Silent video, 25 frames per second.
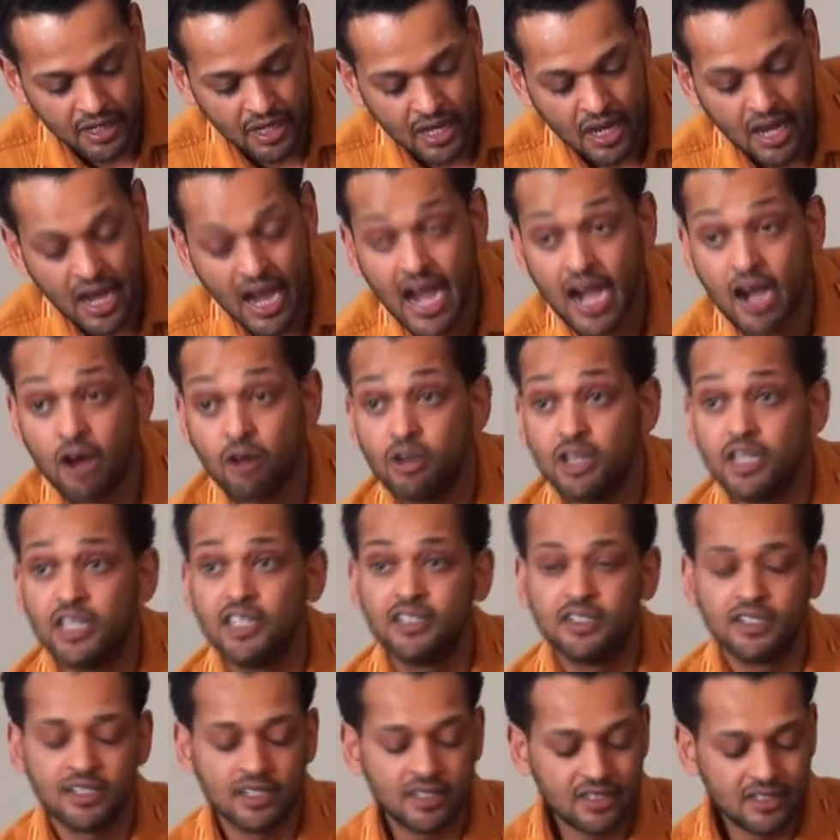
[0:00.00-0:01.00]
how it
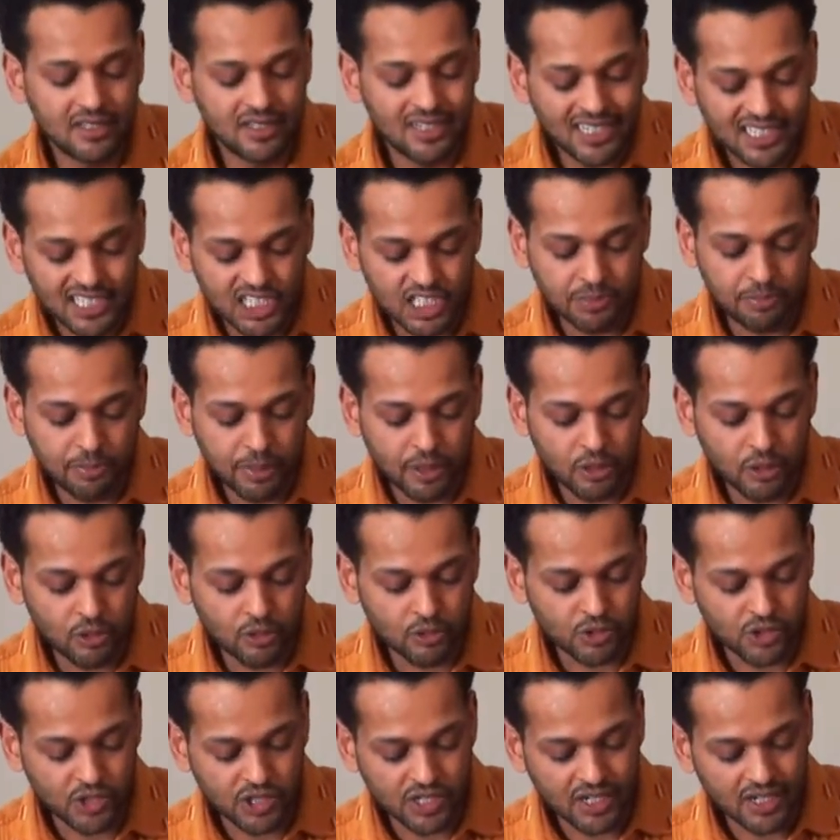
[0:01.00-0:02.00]

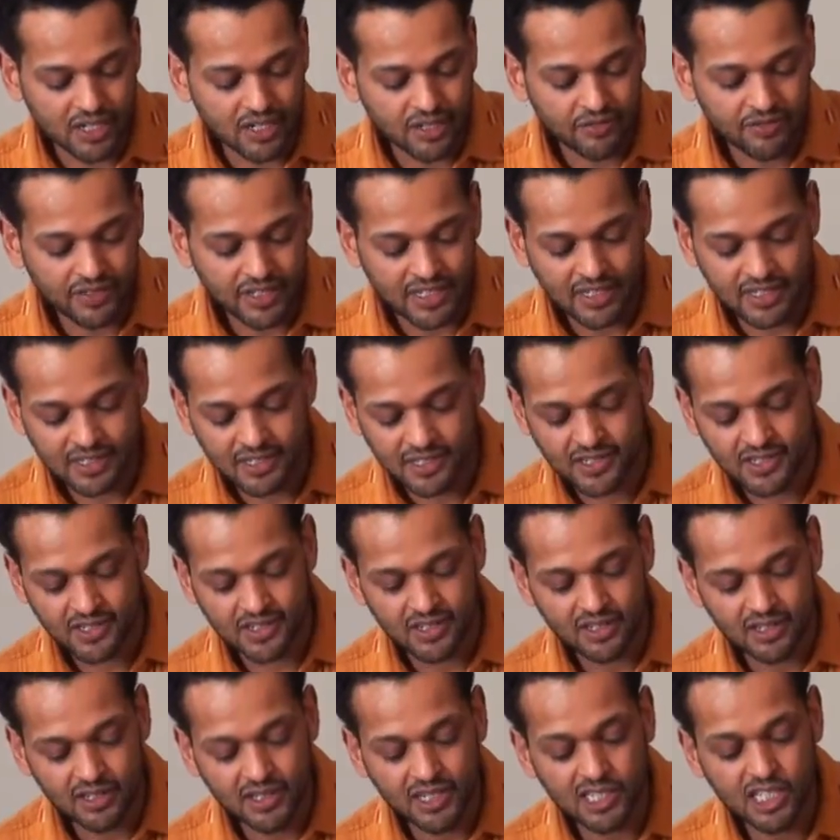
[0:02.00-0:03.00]
disposed of its
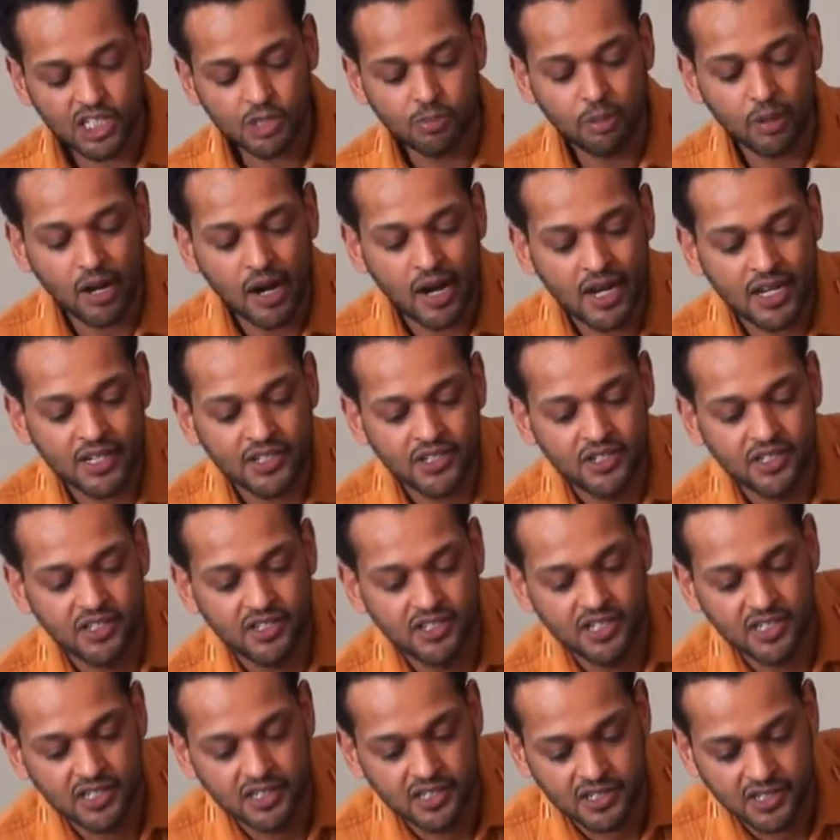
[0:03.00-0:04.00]
despised
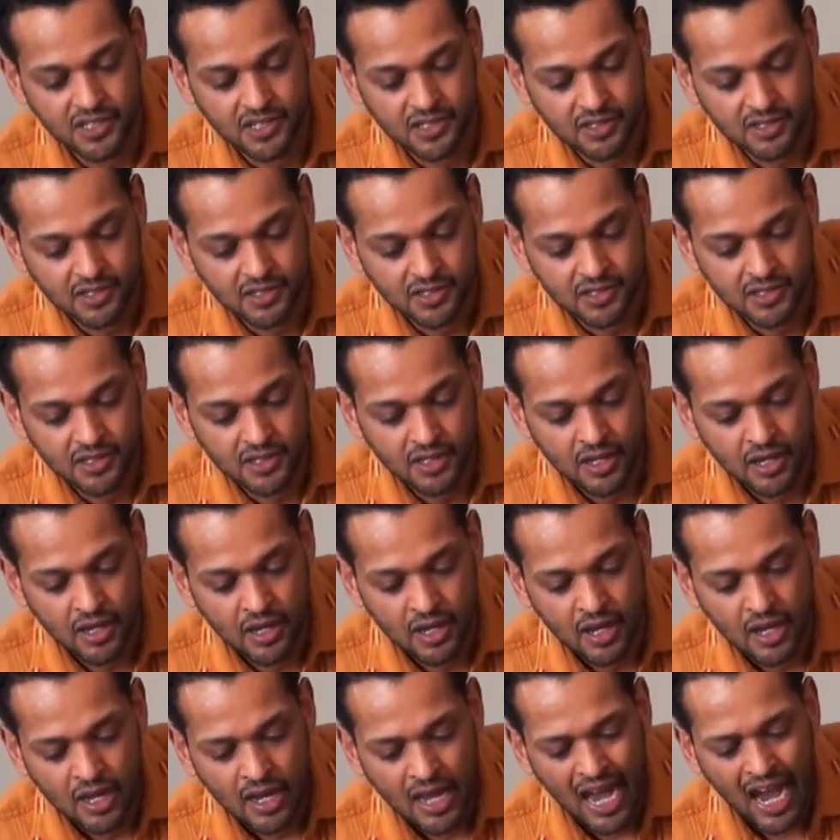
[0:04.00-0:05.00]
citizens,
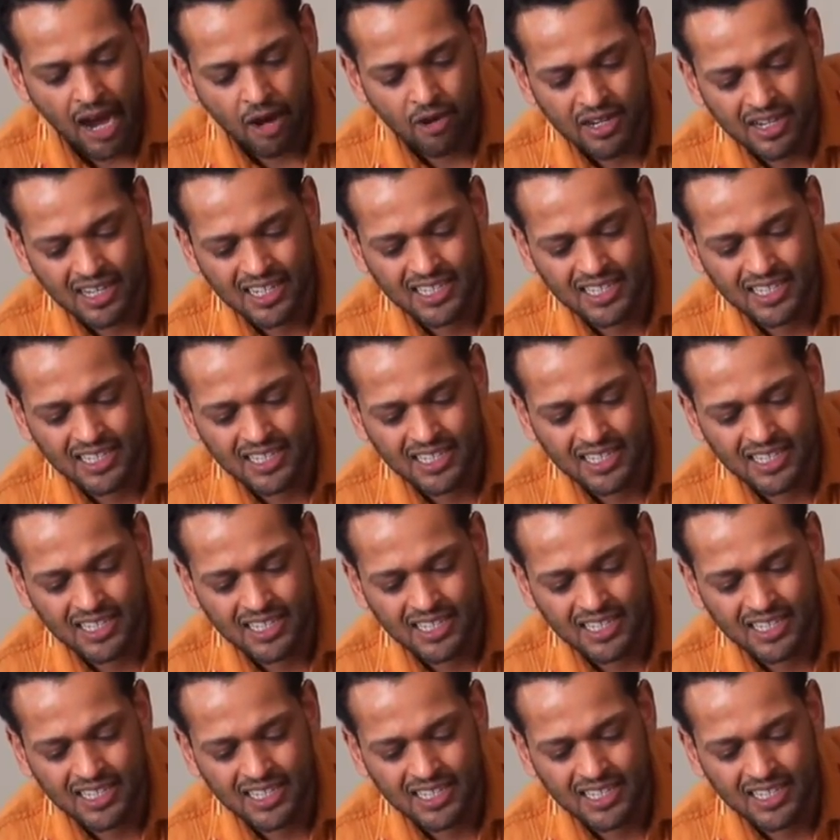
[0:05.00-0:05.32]
how it